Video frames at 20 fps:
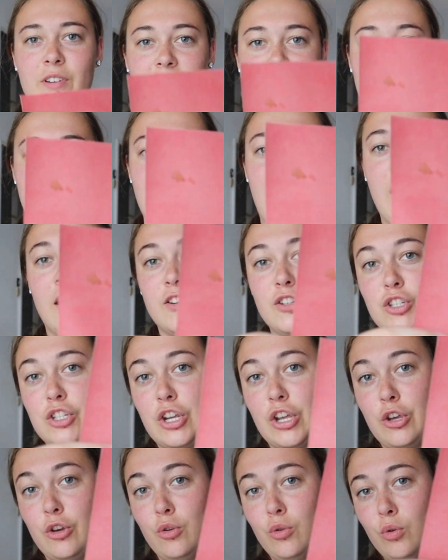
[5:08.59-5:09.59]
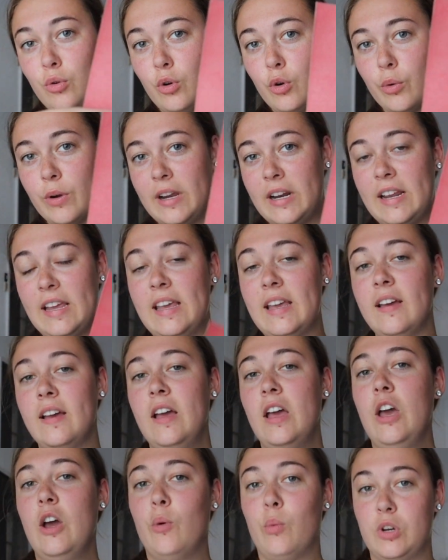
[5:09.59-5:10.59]
It's not too gritty,
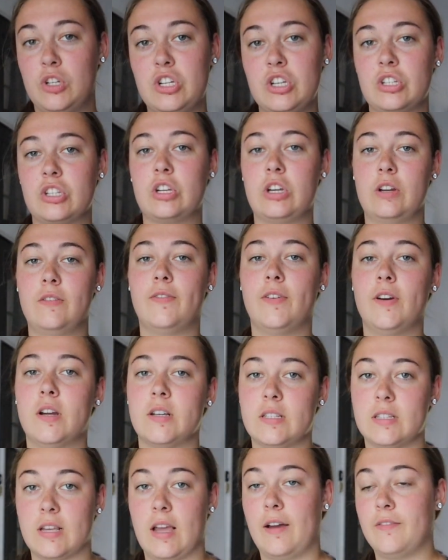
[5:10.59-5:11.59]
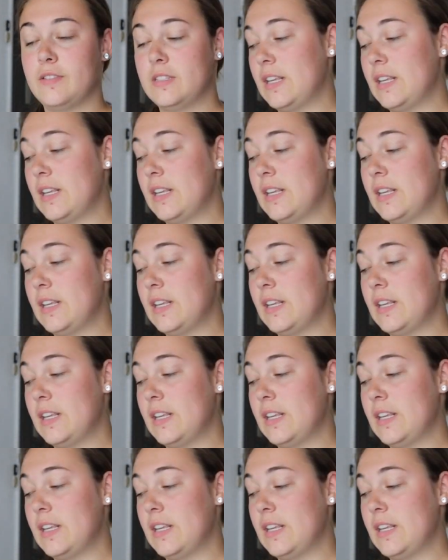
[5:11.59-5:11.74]
which is good for a scuff